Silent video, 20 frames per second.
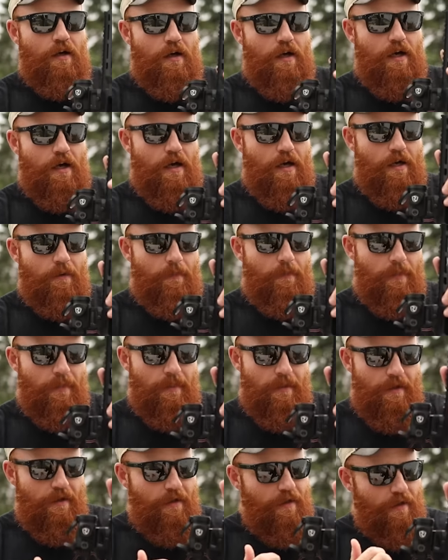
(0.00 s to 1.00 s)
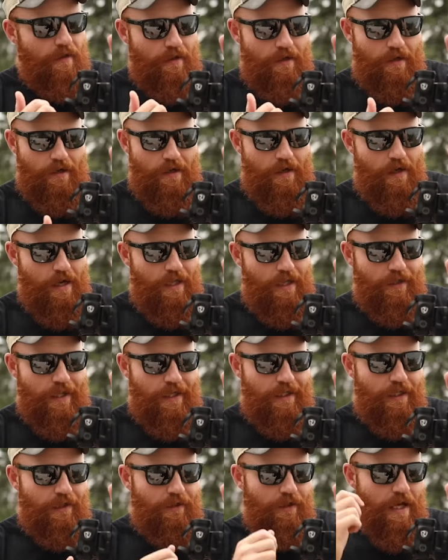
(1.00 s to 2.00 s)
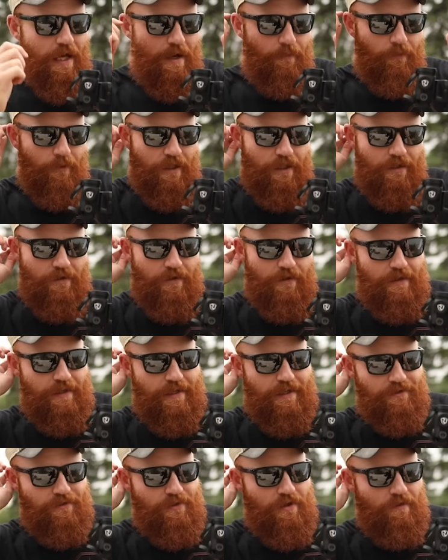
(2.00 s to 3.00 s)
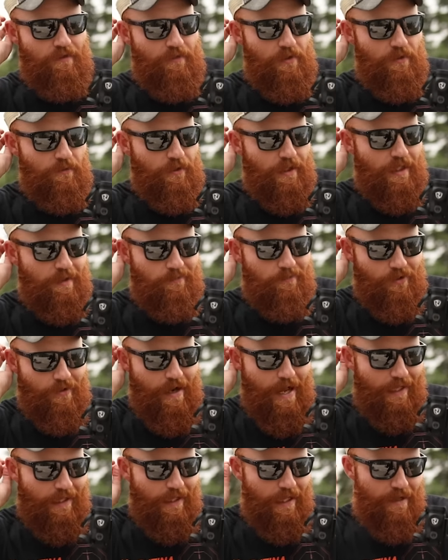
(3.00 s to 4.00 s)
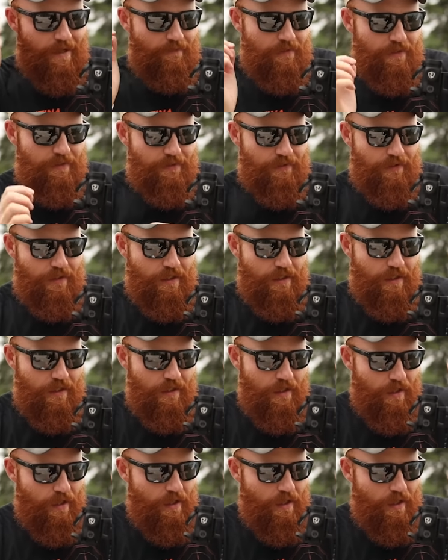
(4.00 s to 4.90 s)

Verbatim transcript: Uh, I like it a lot. We're going to do the 1,000 round review. We'll keep track, obviously.